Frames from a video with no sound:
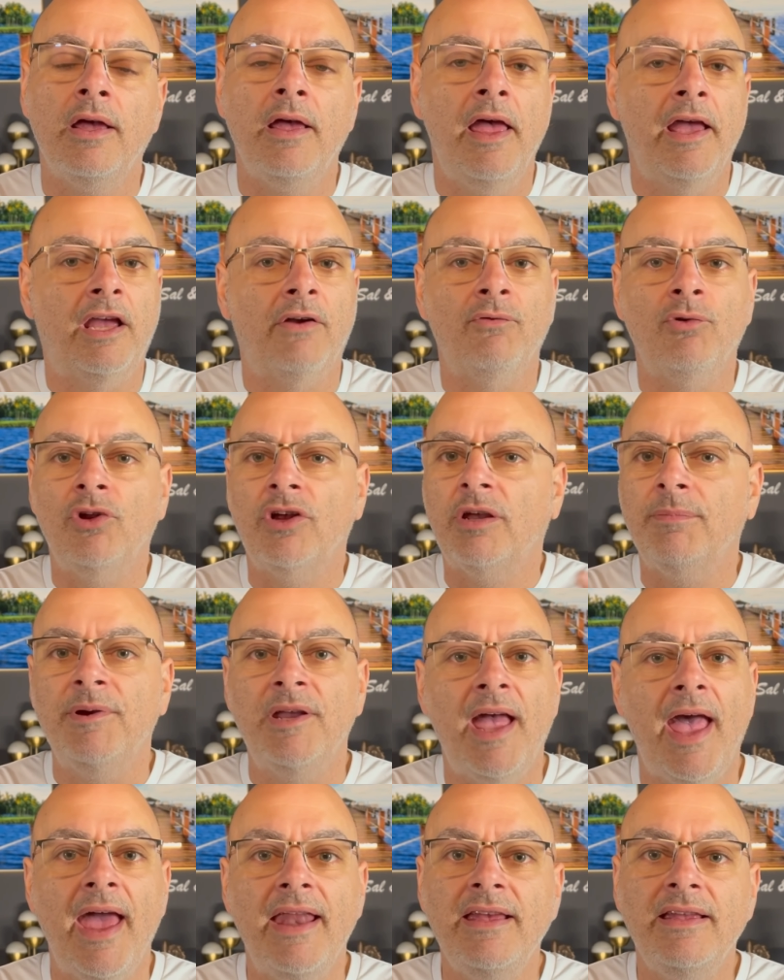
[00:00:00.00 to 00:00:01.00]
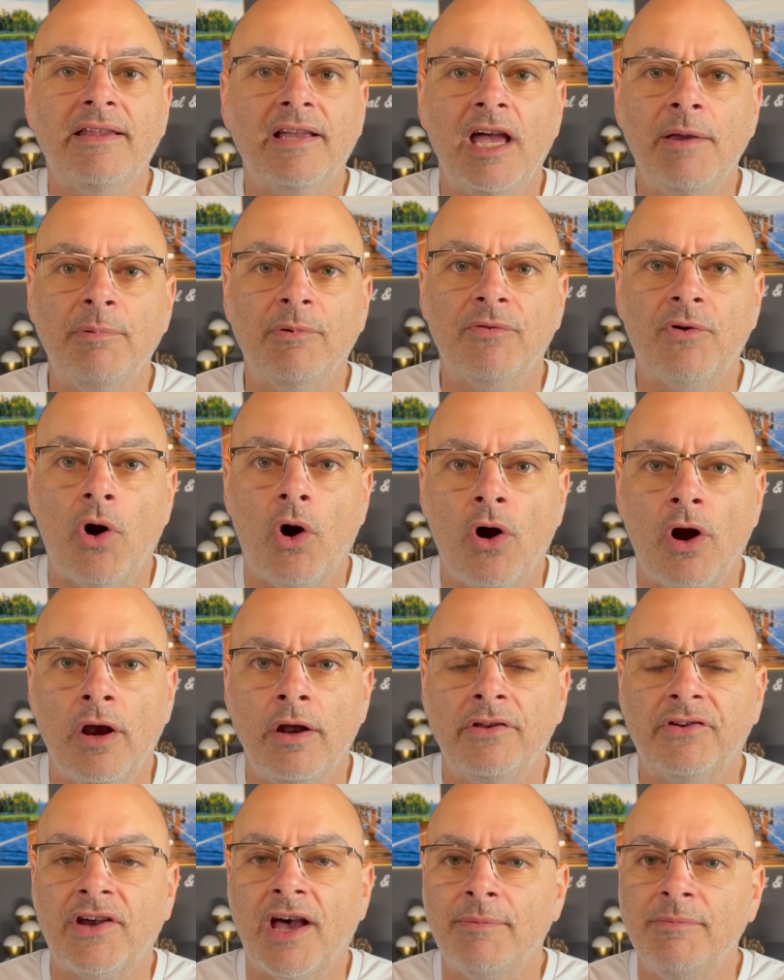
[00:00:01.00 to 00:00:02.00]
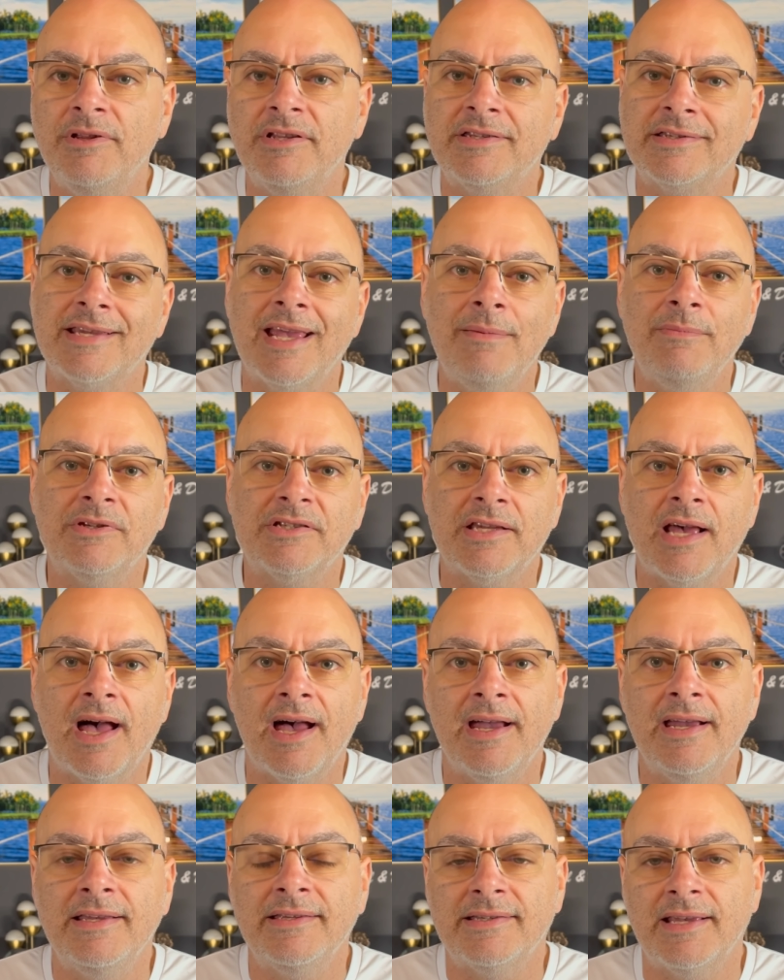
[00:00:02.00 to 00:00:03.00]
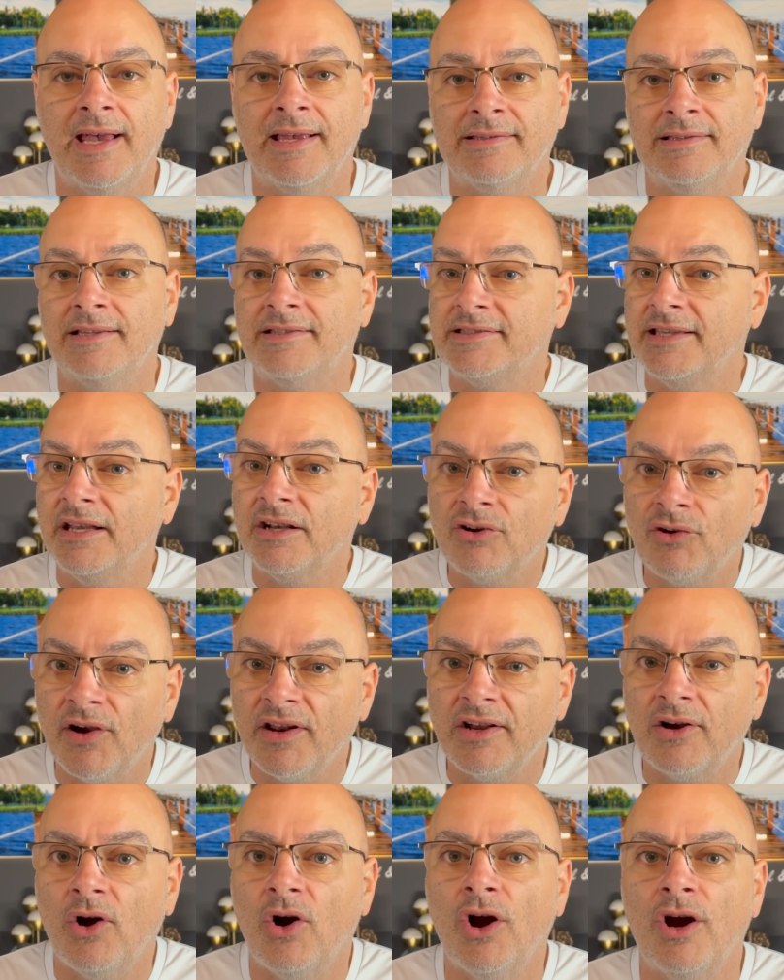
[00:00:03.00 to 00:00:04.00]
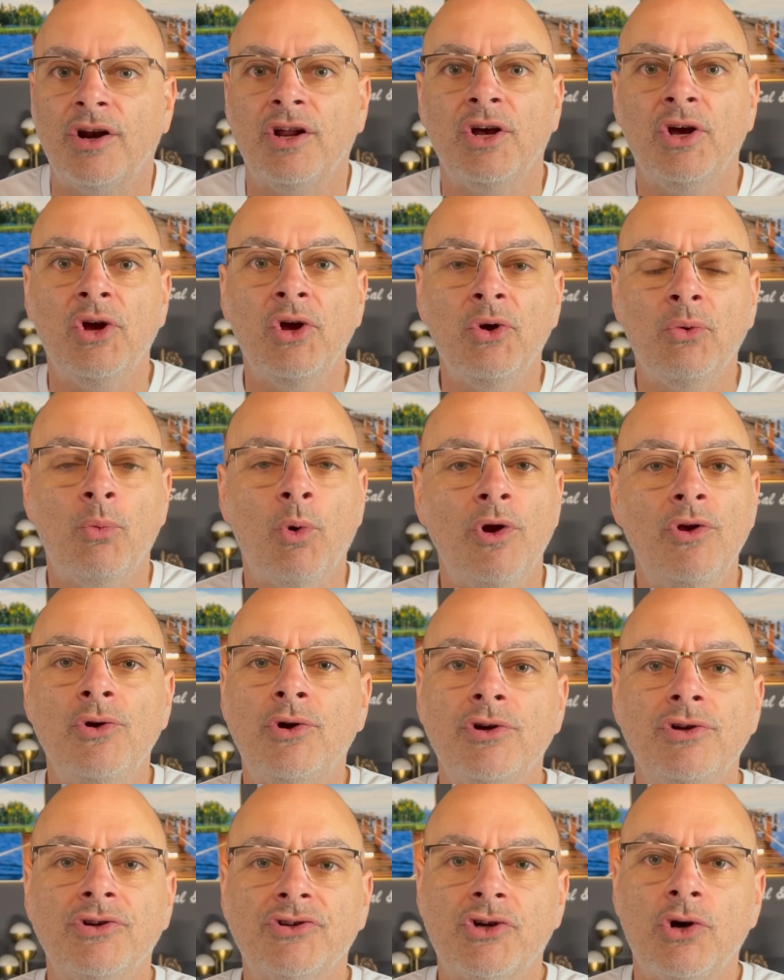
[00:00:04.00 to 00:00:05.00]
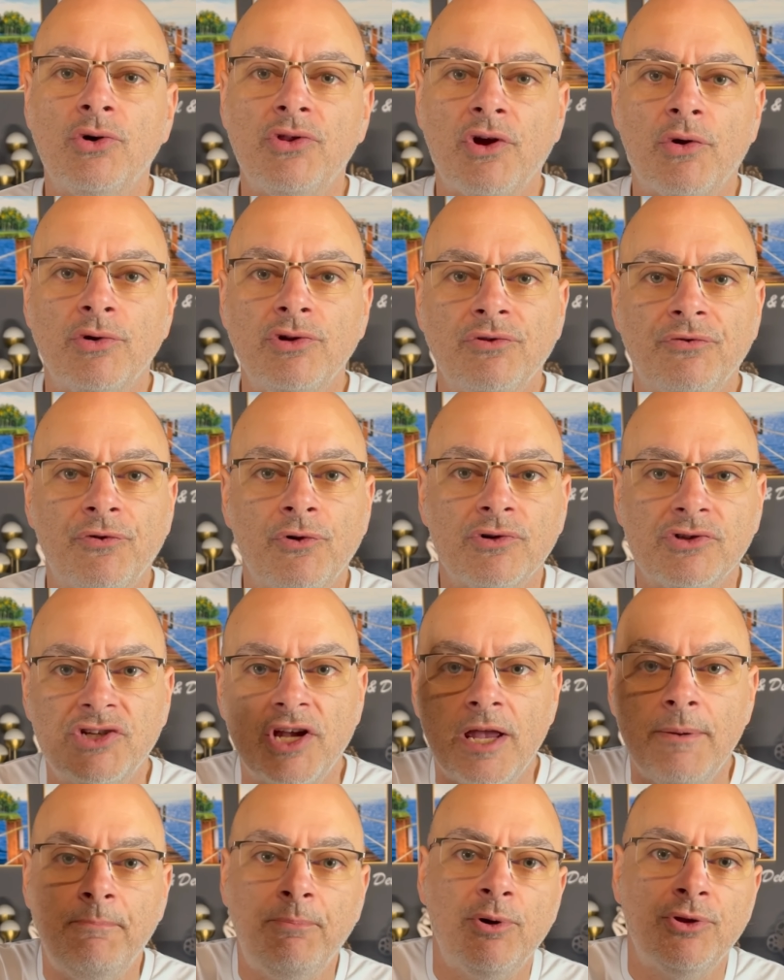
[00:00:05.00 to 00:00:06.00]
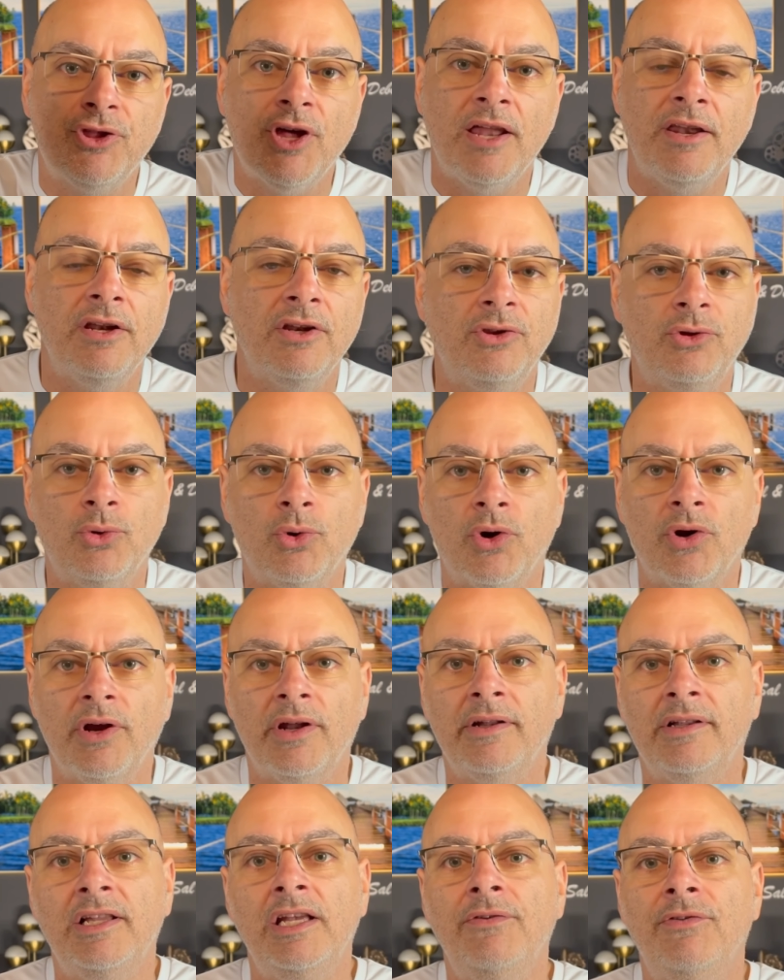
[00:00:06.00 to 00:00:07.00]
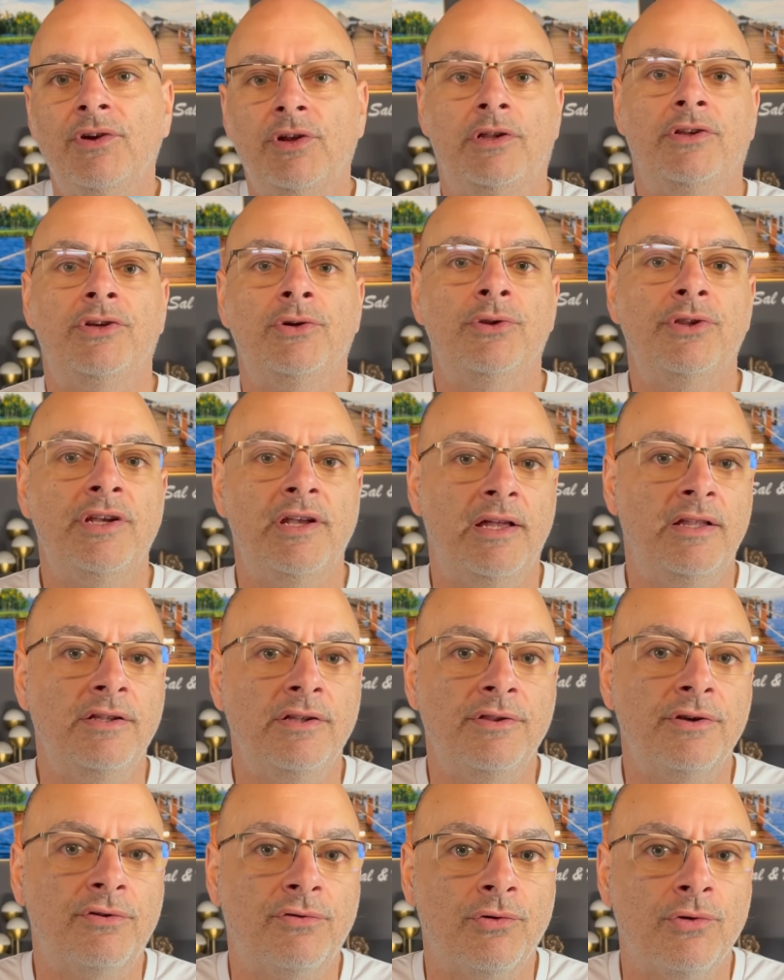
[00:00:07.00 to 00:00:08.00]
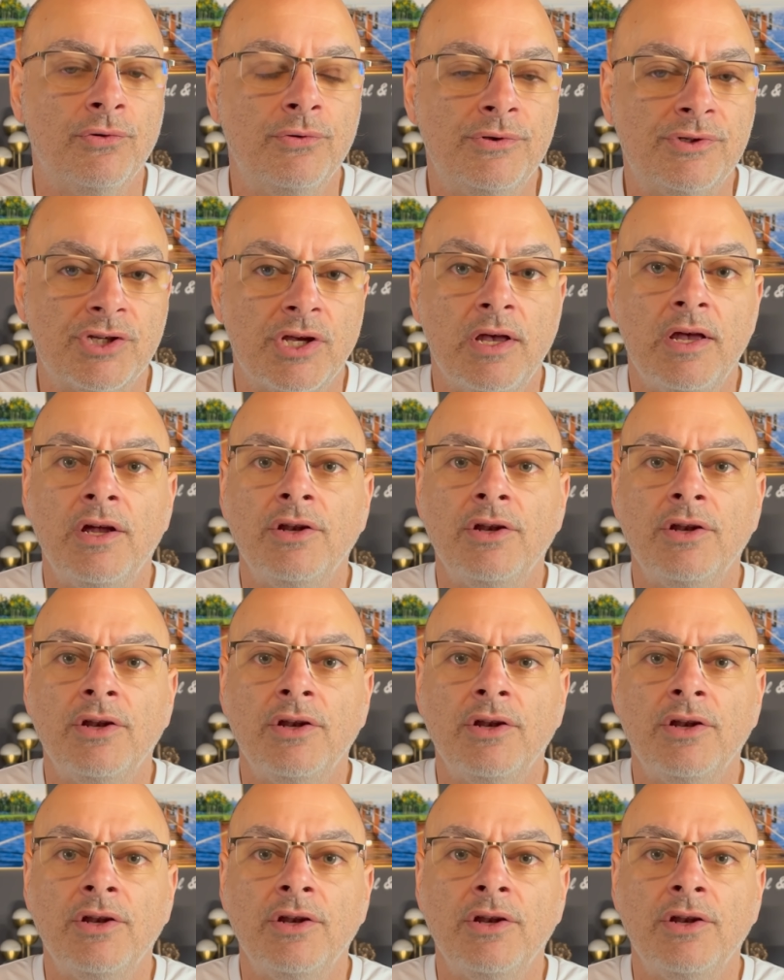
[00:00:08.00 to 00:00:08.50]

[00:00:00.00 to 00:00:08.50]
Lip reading: It can be any type of card. It's got to be the same size as, let's say, a credit card, where you can just go there on your first day, put that in a door, and leave it until the end of the cruise.